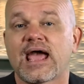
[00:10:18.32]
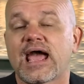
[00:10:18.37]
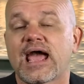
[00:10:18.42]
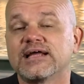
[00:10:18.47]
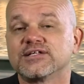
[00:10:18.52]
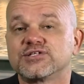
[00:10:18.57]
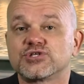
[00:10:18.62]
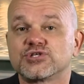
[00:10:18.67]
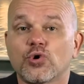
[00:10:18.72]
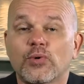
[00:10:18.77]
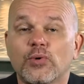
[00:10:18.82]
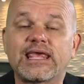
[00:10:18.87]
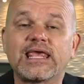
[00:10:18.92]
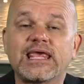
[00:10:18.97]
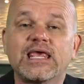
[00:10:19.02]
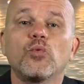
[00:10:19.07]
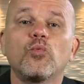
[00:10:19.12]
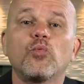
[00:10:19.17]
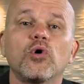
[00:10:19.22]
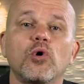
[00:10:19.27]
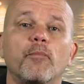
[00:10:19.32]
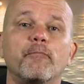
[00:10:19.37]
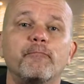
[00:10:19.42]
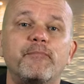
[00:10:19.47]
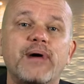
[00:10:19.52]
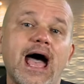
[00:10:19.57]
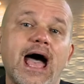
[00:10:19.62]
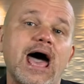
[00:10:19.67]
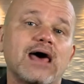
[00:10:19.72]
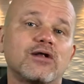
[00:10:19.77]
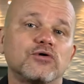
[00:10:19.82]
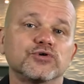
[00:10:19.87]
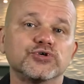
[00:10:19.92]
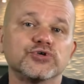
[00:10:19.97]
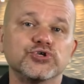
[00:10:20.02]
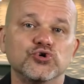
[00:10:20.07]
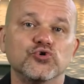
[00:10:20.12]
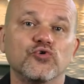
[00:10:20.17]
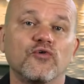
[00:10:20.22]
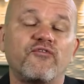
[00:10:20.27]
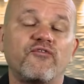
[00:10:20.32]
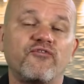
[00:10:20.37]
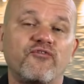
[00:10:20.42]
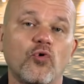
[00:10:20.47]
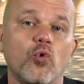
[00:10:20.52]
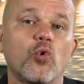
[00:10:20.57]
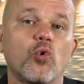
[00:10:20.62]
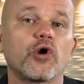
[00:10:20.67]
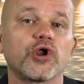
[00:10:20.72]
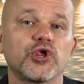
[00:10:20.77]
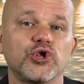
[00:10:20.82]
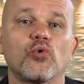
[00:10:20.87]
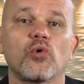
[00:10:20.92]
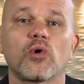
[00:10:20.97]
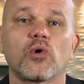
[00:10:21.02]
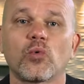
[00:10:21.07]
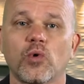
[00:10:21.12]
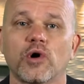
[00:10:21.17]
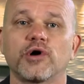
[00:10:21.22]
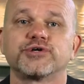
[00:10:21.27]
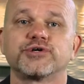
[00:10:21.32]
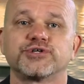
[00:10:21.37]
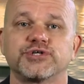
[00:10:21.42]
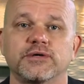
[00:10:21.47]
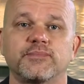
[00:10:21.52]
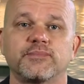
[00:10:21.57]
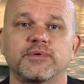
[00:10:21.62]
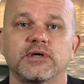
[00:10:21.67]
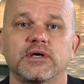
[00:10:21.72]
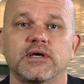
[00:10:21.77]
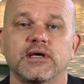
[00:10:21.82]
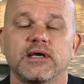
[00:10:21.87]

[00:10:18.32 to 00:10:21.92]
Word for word: And so he will battle you for your worship.